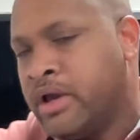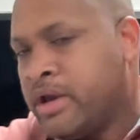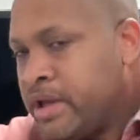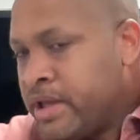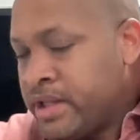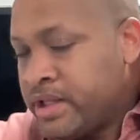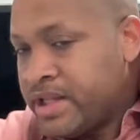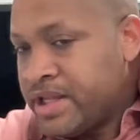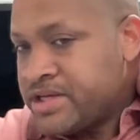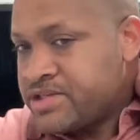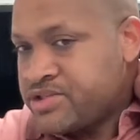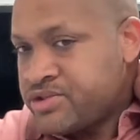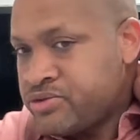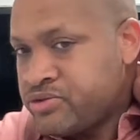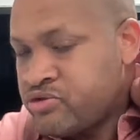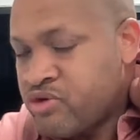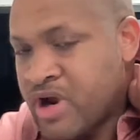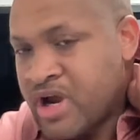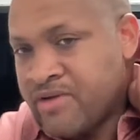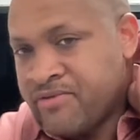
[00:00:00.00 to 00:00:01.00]
unless you're
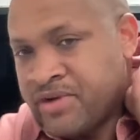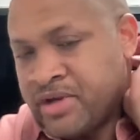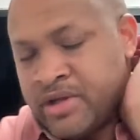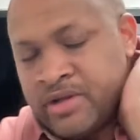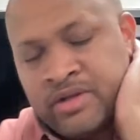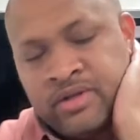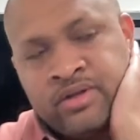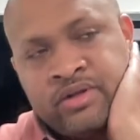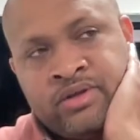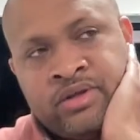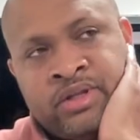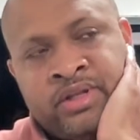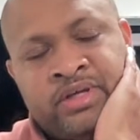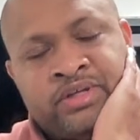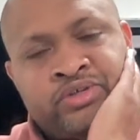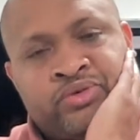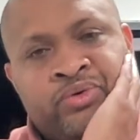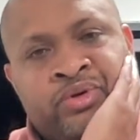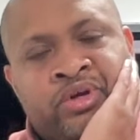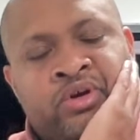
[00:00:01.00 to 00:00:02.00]
in